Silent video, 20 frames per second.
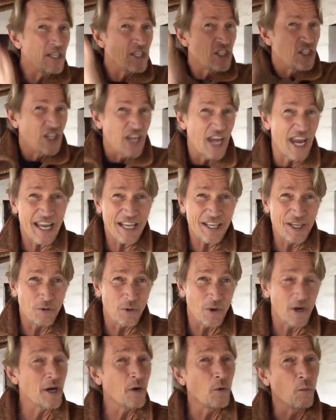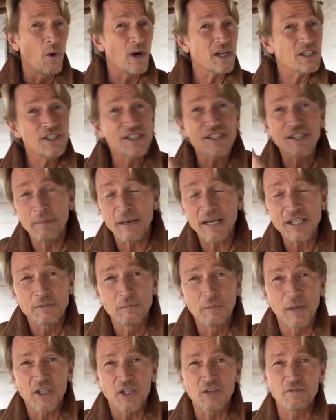January wasn't the best
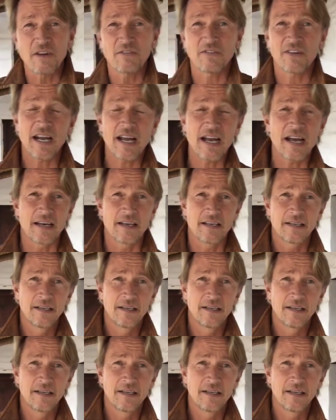month you've ever had.